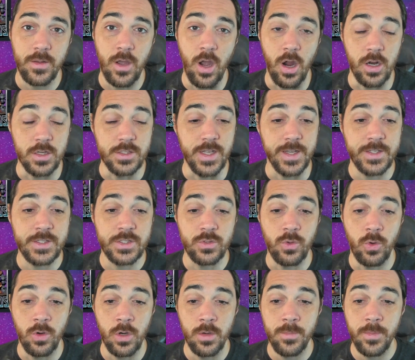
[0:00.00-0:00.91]
cards like
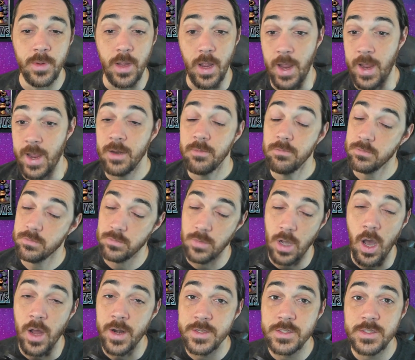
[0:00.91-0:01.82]
Storm and
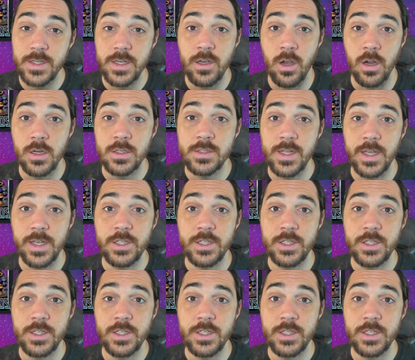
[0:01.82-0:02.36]
honestly cards